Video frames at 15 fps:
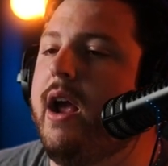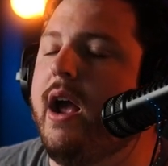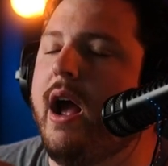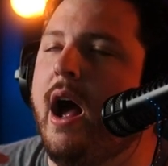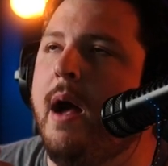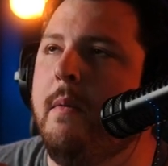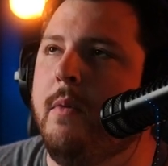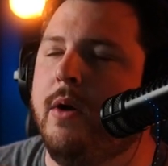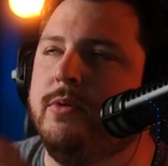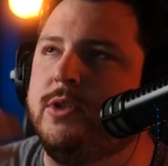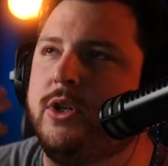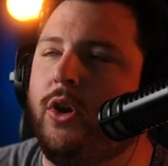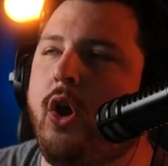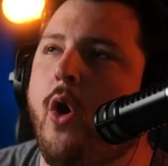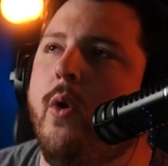I was
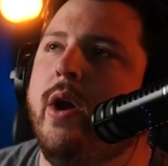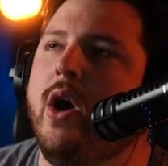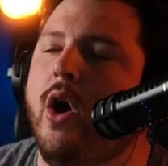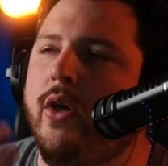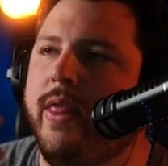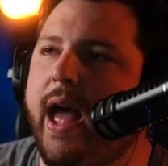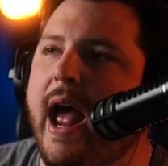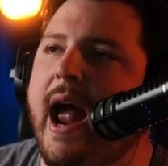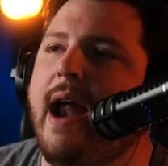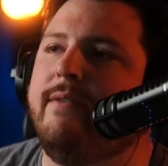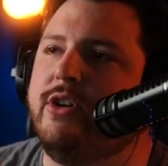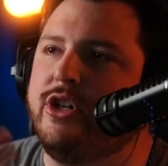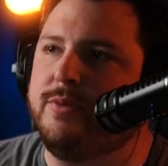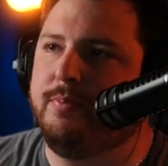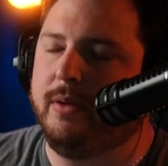going on the
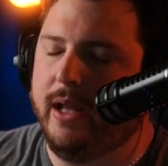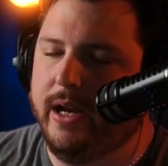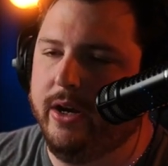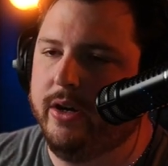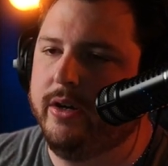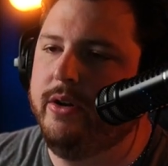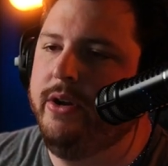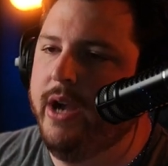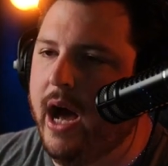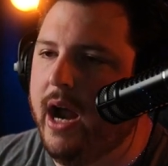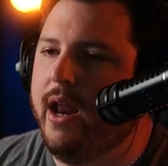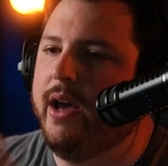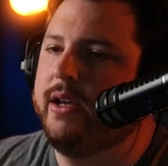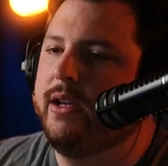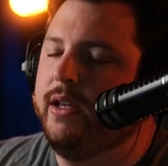average player,
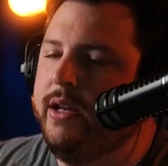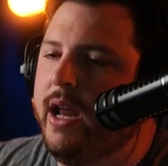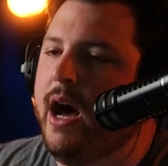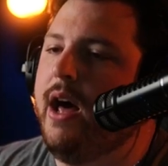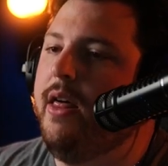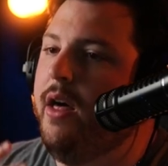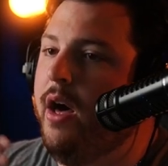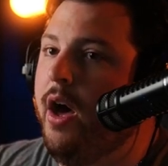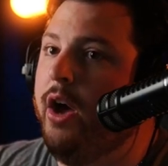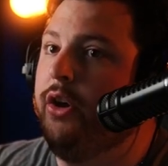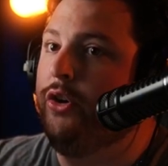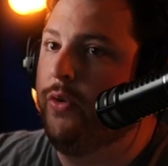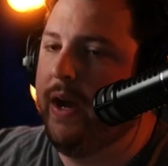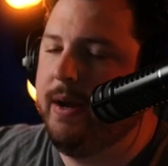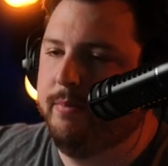not a
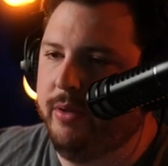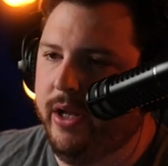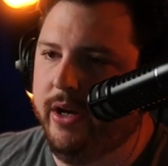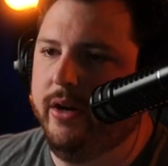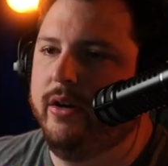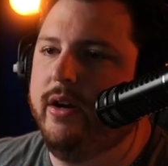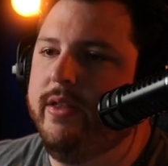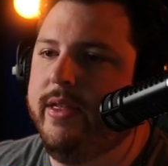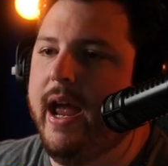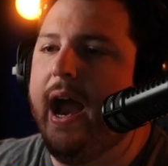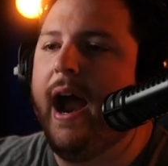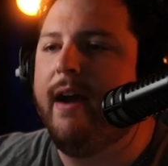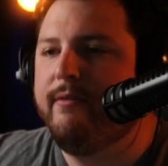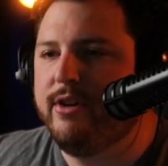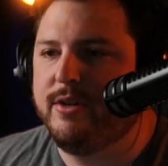great player, the
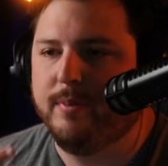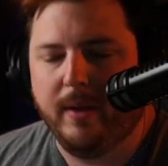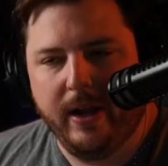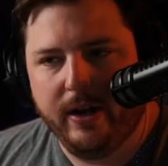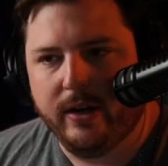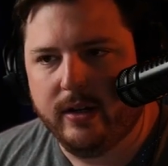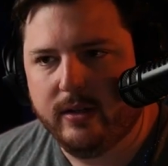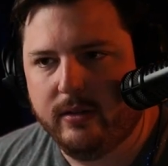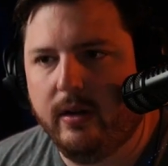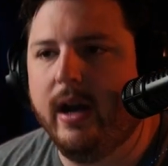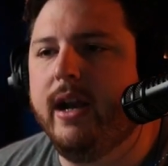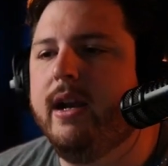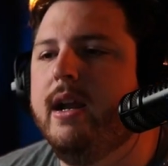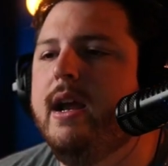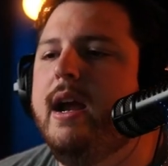average player,
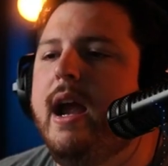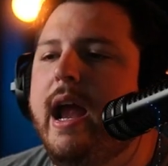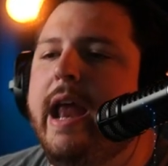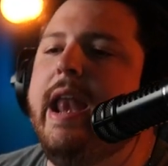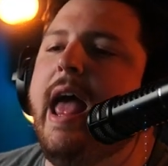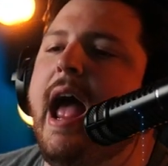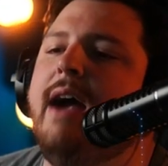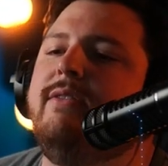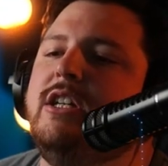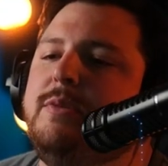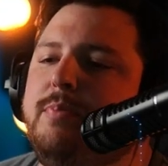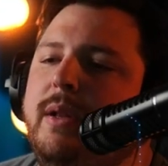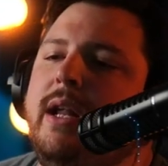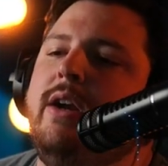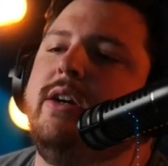right? An average
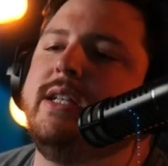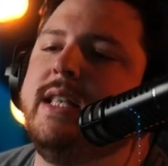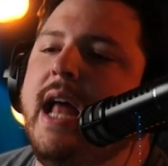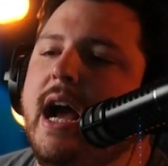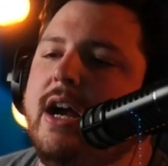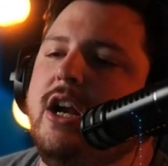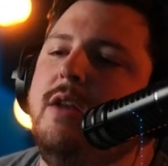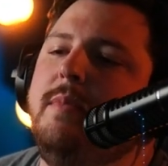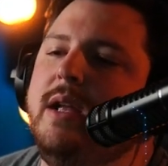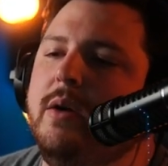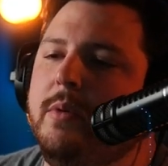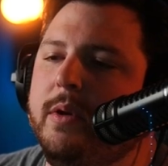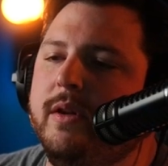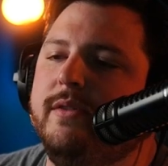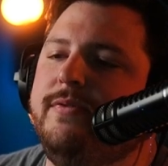player is not going to be
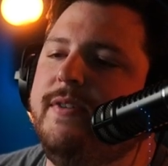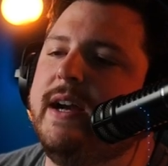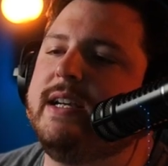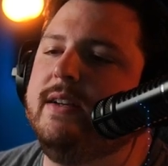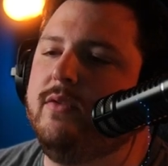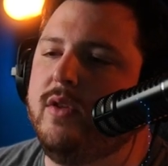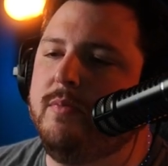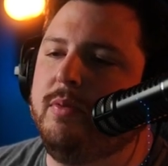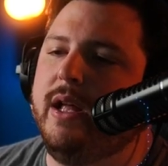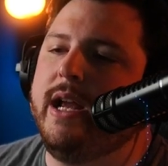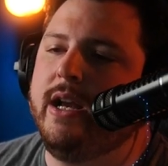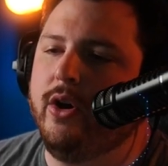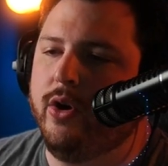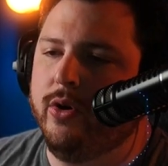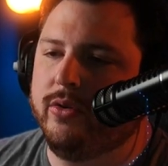able to effectively play
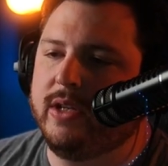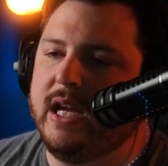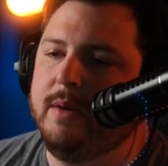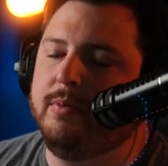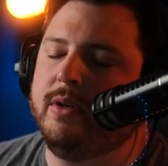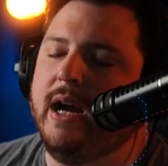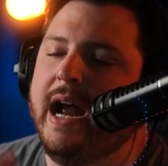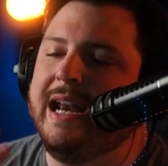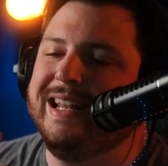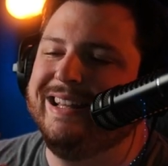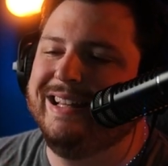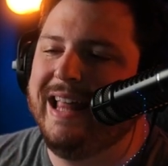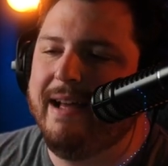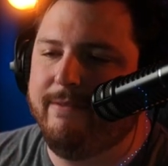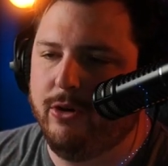an Earthkeeper at a
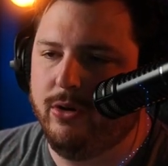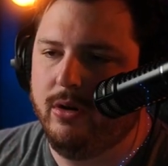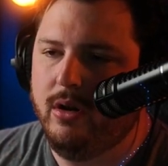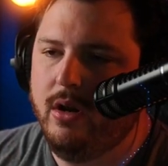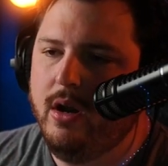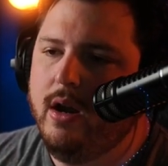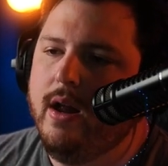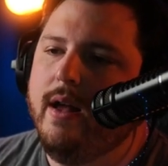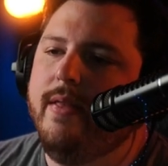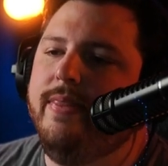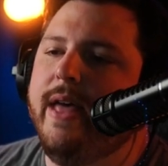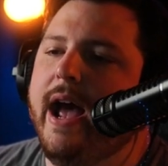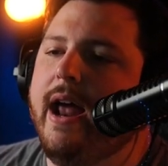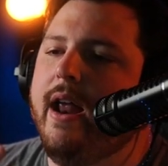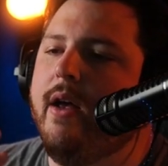level
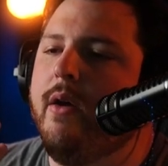that